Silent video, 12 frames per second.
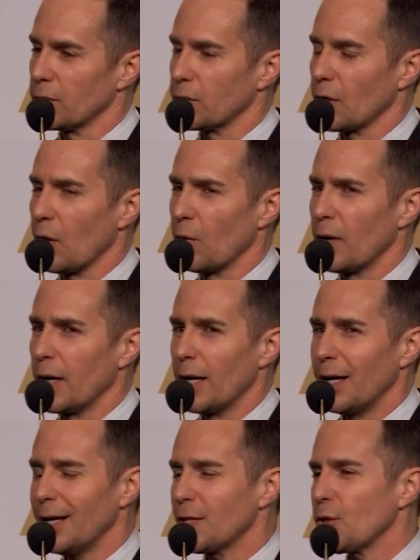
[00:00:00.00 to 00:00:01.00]
So,
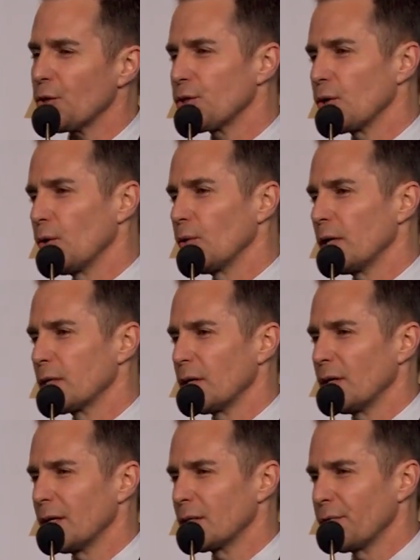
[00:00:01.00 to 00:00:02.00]
and it's also it's
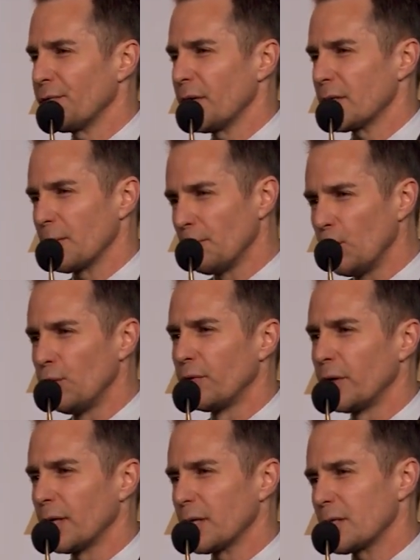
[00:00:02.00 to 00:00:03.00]
a
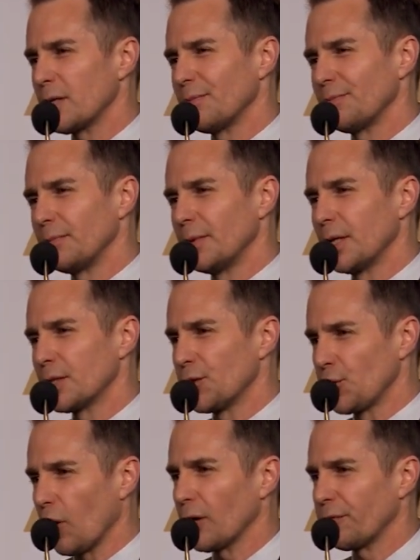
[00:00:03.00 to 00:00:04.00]
movie, and it's a
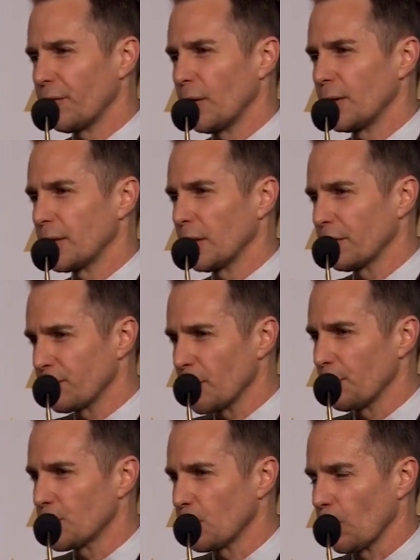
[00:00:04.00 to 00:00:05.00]
dark fairy tale of
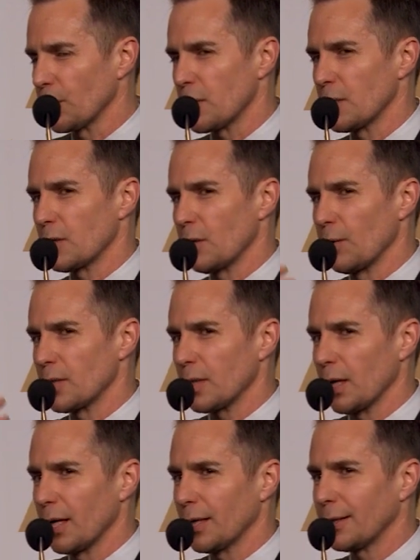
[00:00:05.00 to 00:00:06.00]
some sorts, and so it's
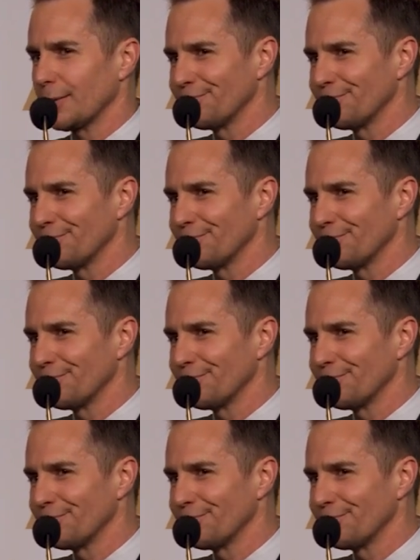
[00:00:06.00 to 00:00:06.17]
like